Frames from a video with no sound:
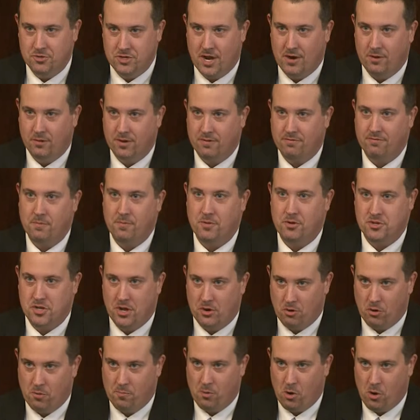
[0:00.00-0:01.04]
generally from the
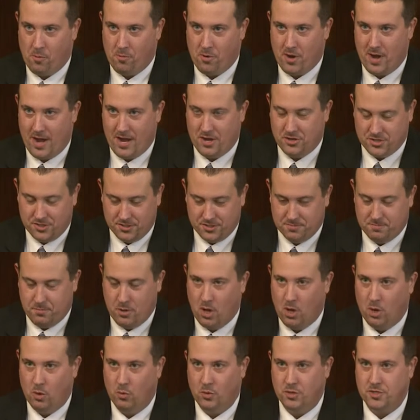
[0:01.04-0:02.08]
general appropriations
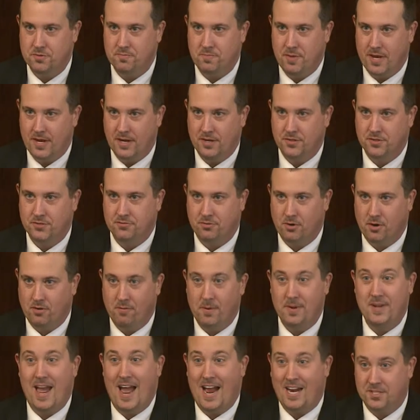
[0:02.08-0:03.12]
bill, which means from
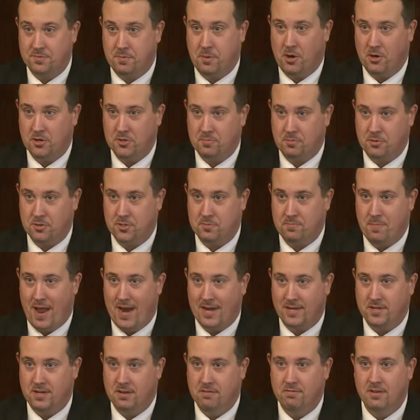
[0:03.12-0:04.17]
a taxpayer's
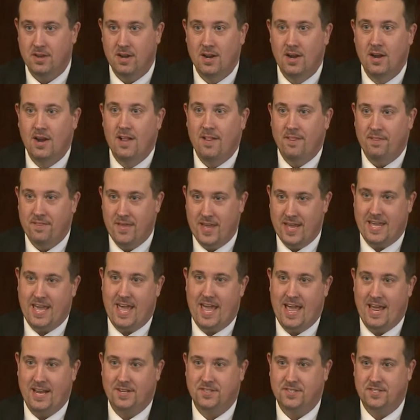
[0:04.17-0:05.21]
perspective, they
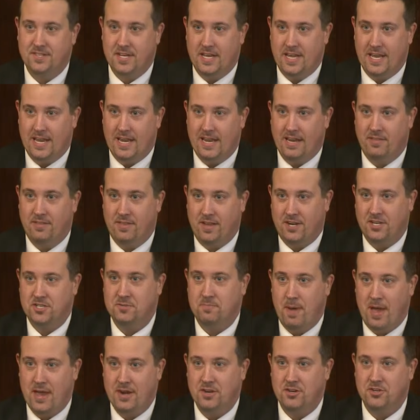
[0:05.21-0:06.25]
can't see the
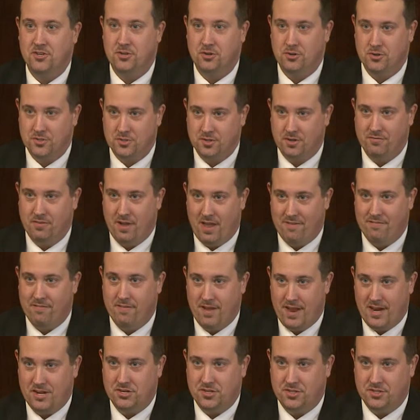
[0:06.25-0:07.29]
expenditures of
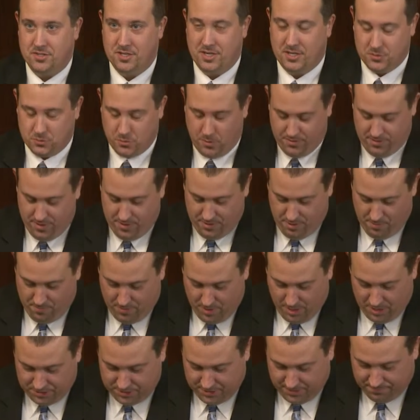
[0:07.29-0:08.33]
agencies within their
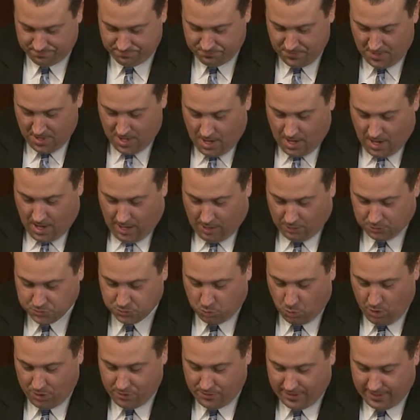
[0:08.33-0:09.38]
budget. I was
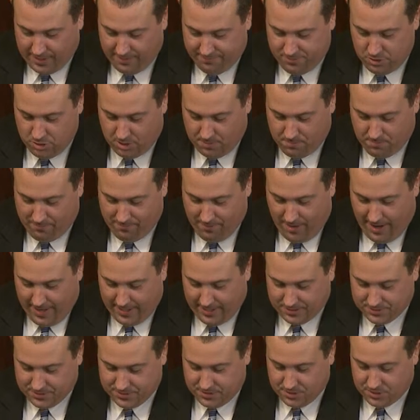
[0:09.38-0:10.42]
wondering if you could provide
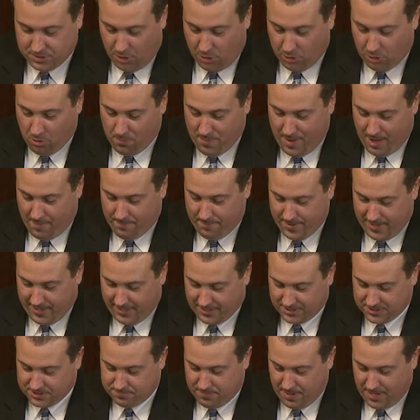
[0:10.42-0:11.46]
us the total amount being
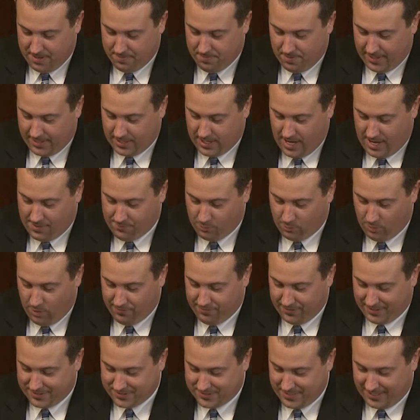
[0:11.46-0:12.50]
expended by
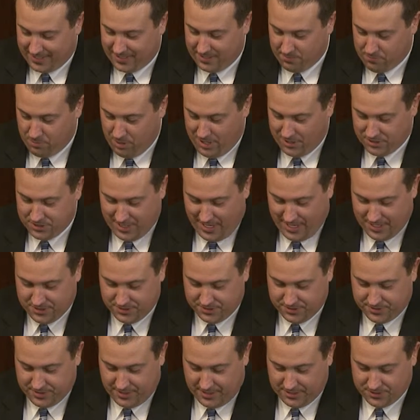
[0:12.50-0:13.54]
Commonwealth executive branch
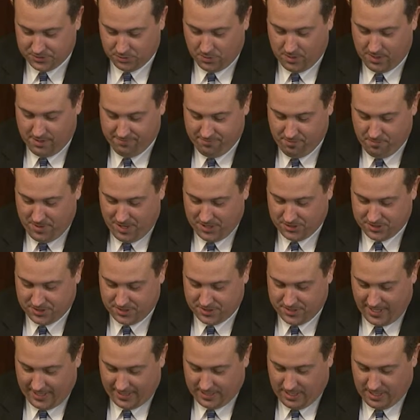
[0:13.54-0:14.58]
agencies on information
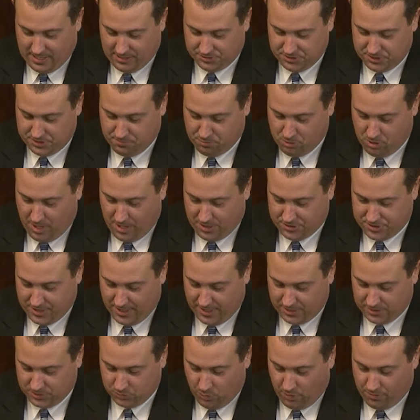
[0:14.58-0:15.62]
technology
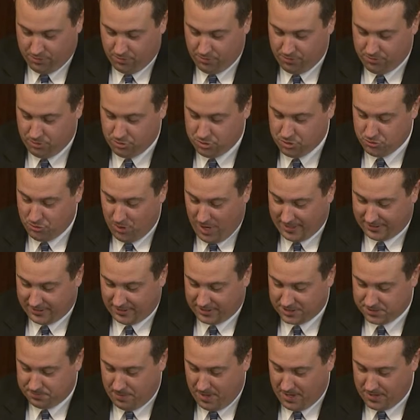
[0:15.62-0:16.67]
projects, whether through direct
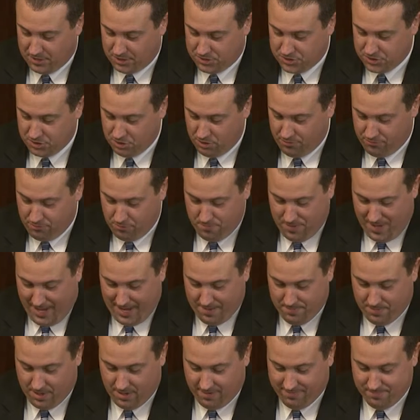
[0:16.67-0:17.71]
expenditure or through
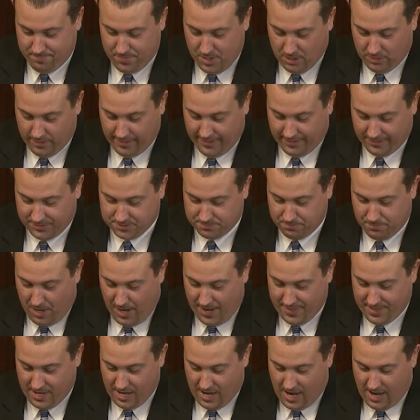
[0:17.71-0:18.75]
payment of billings
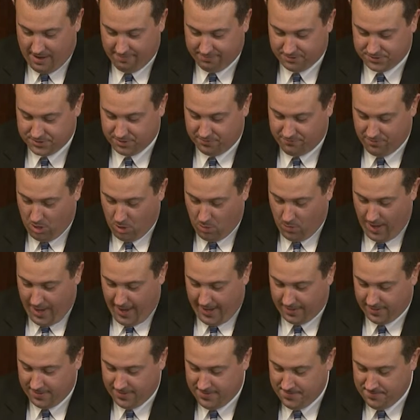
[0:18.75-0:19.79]
by the Office of
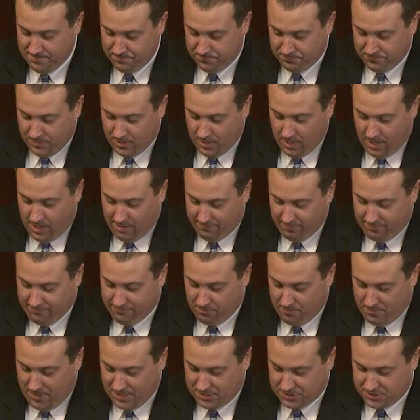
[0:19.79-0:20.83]
OA of
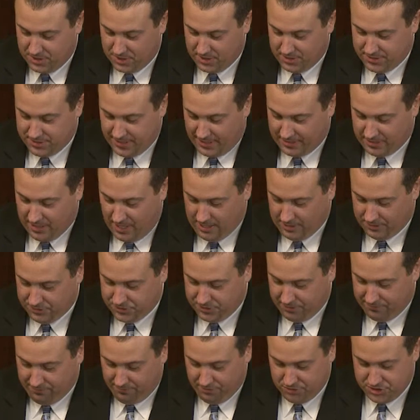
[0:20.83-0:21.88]
Information
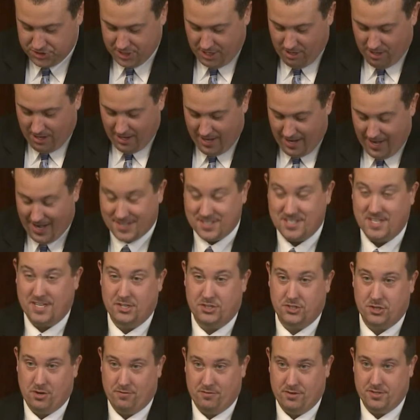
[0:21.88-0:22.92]
Technology for shared IT
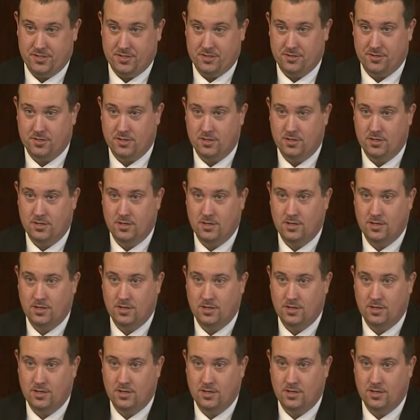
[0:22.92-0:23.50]
services.